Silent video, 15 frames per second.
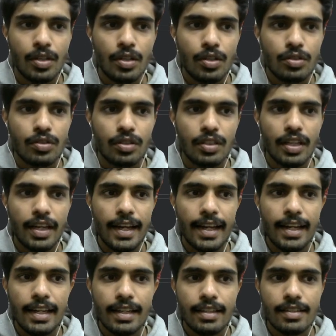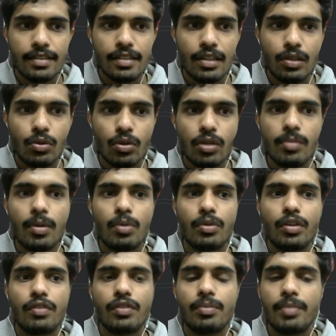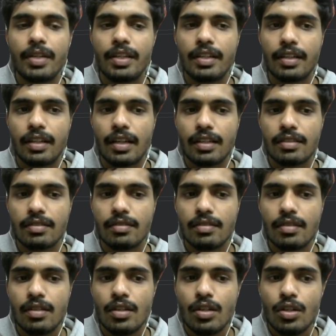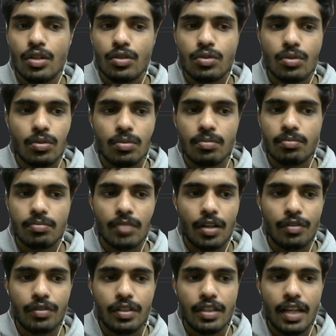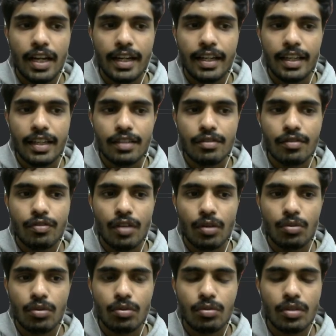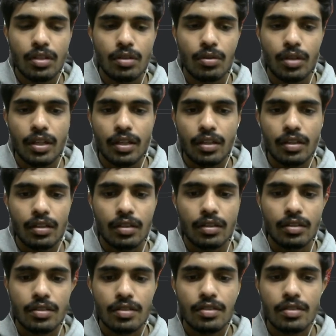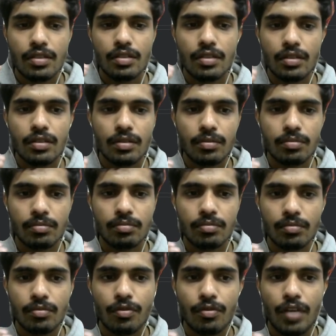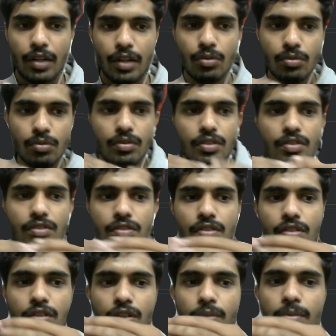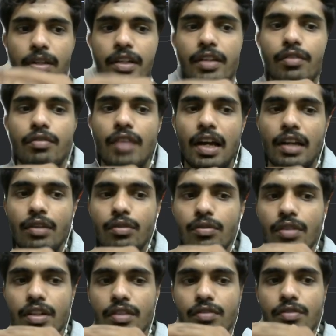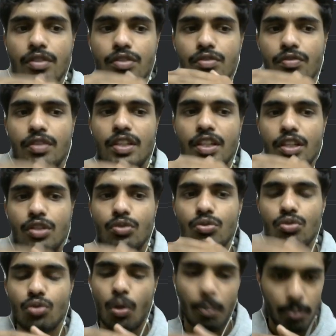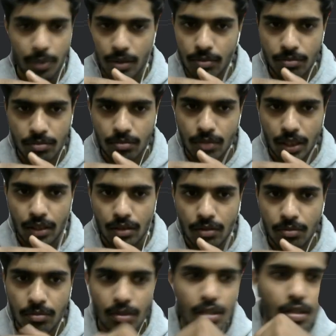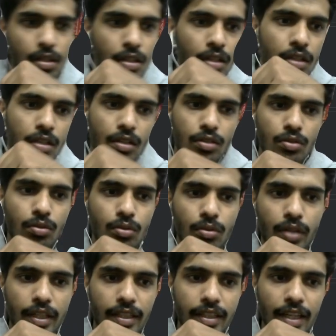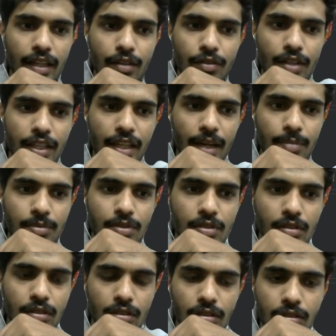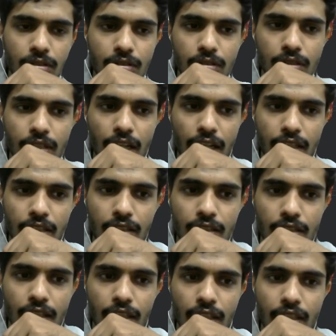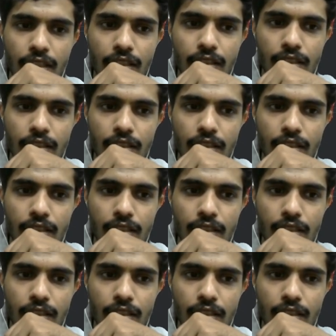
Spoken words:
So the L is the lower boundary of the median class. So after the IDX, we found out, okay, this is the value, this is the cumulative value at which we need to stop, right? So at that we capture that thing